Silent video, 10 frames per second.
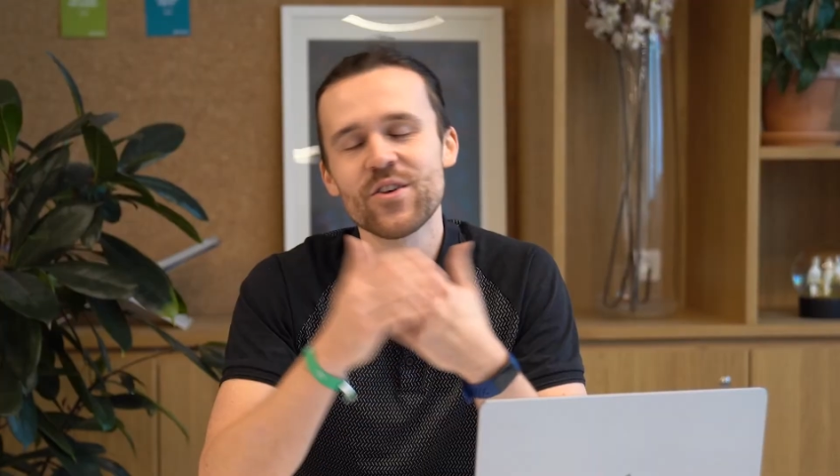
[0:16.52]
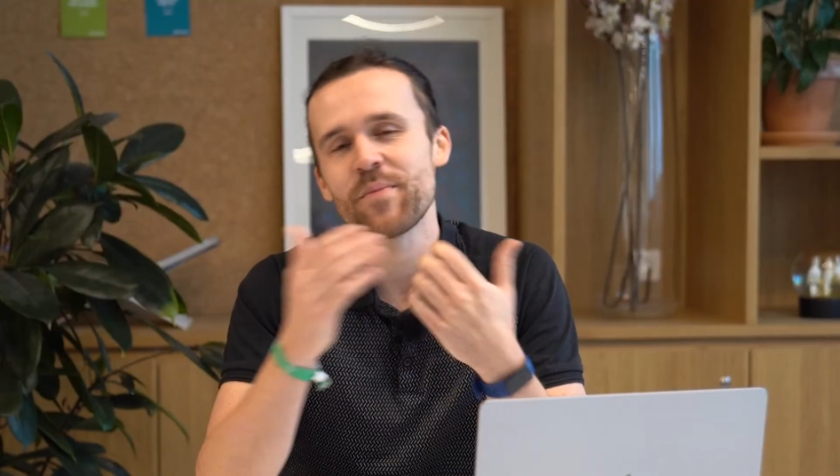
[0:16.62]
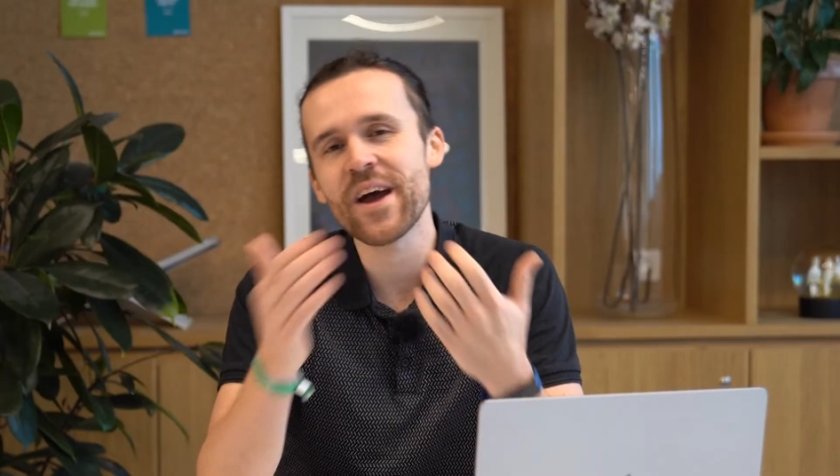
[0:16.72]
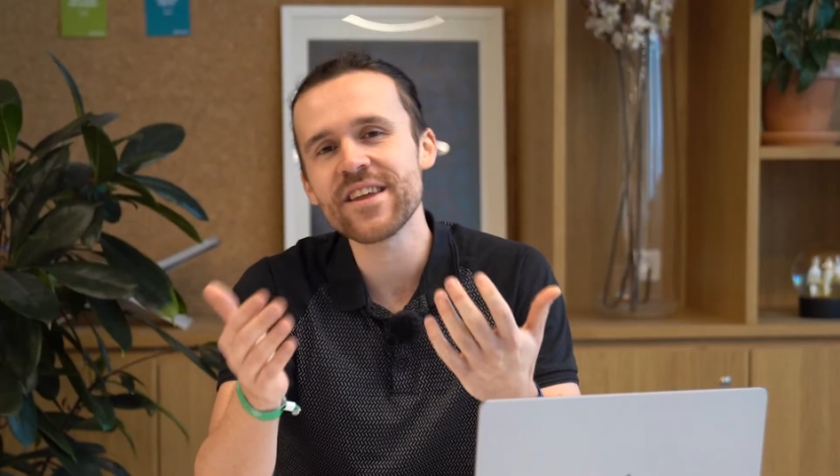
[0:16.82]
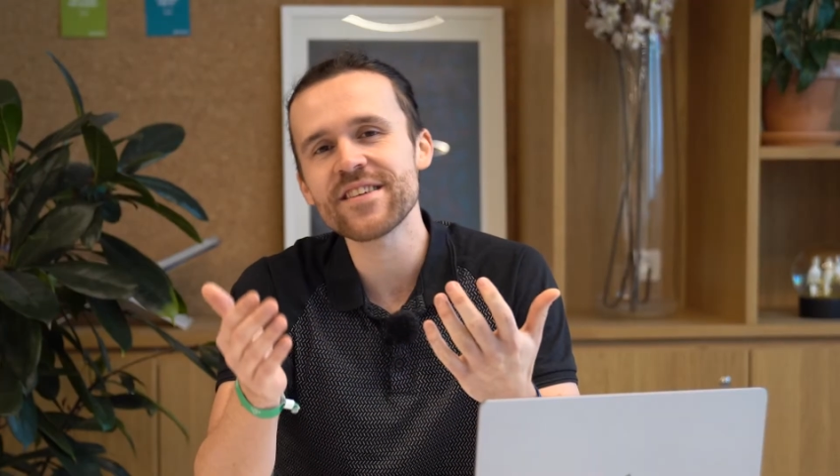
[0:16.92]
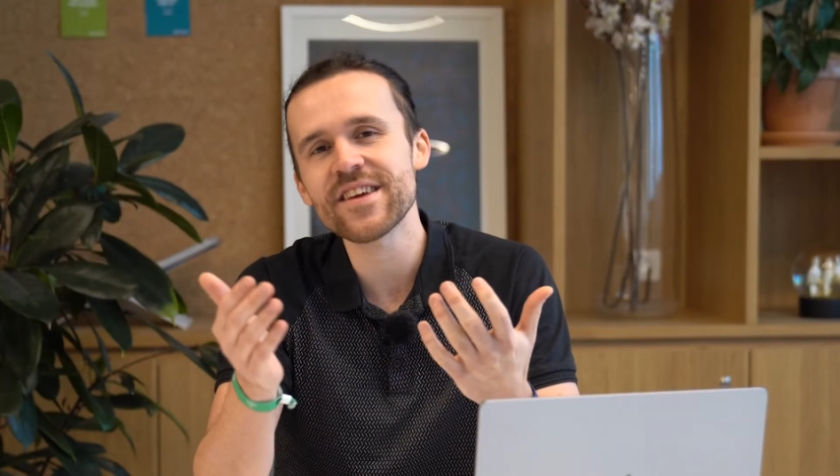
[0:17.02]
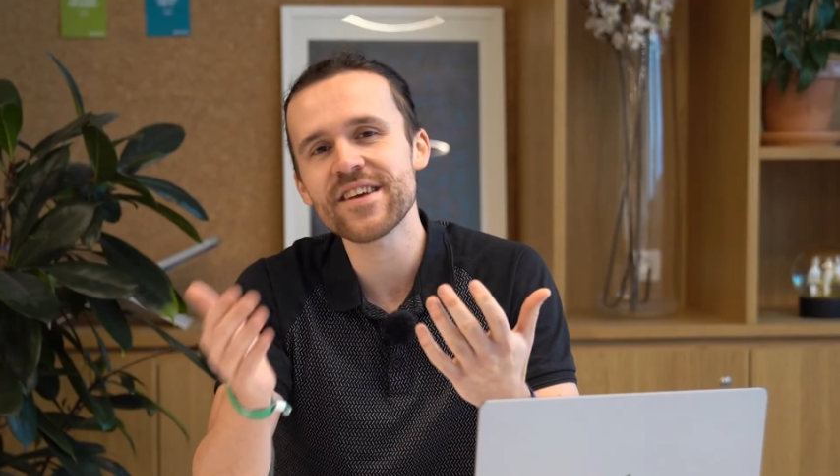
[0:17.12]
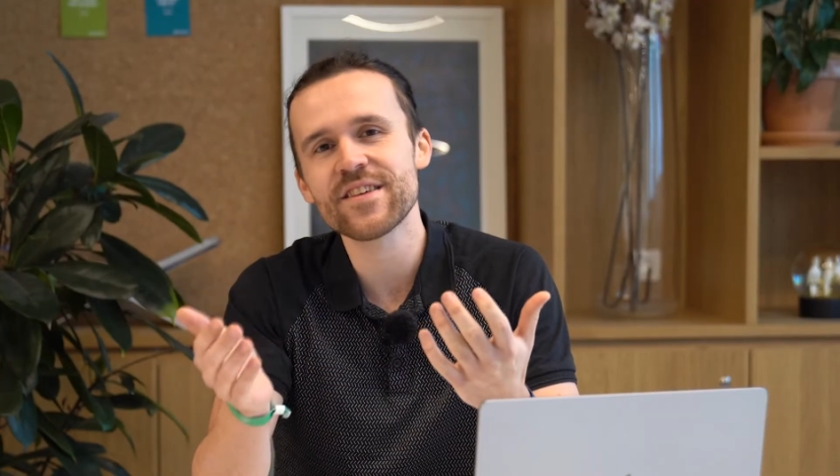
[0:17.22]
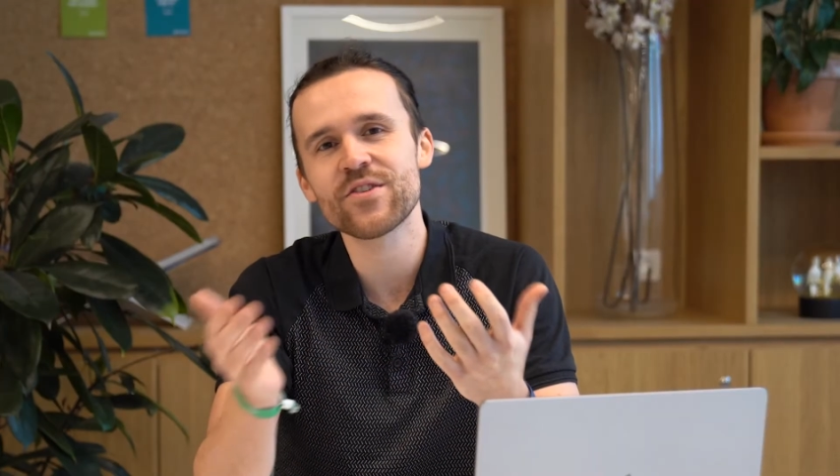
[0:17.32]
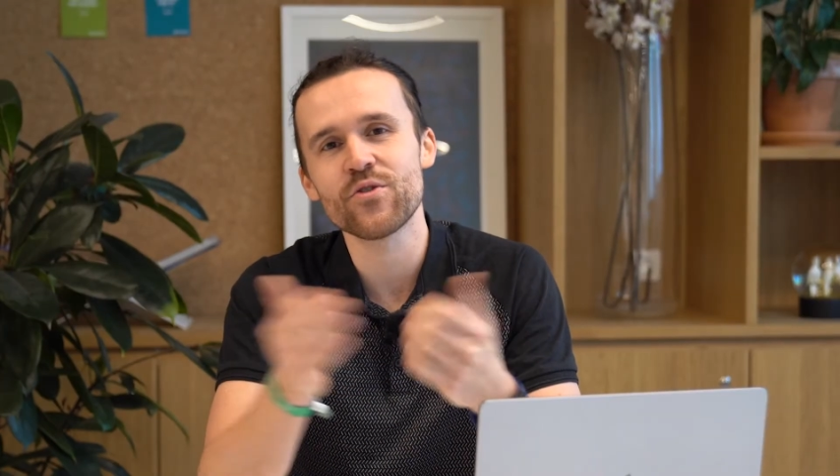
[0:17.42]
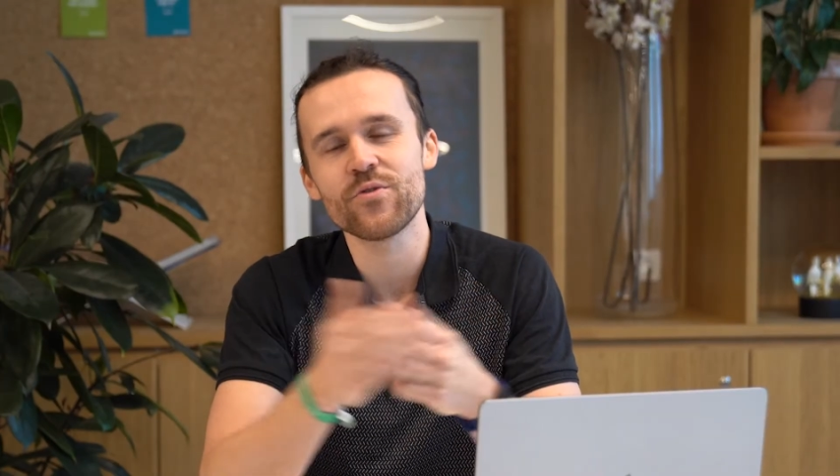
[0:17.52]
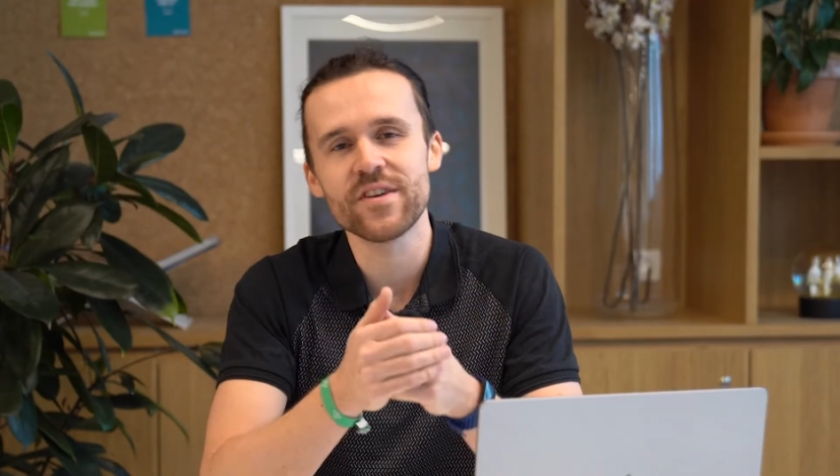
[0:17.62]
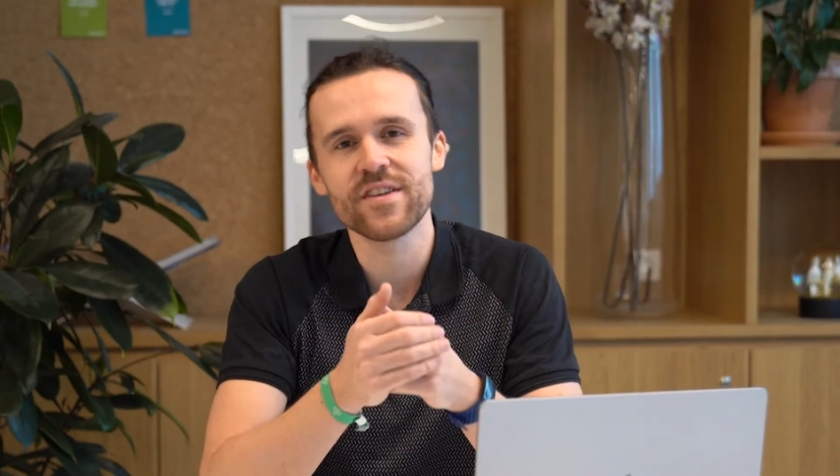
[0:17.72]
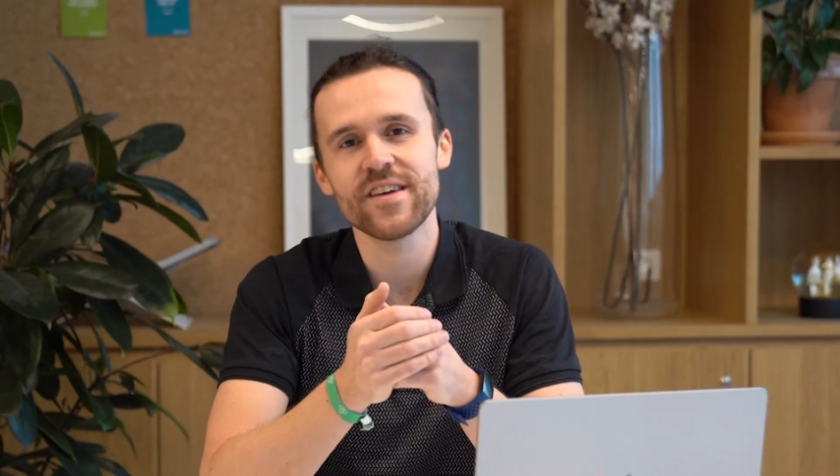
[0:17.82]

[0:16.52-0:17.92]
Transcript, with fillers: pen testing as a service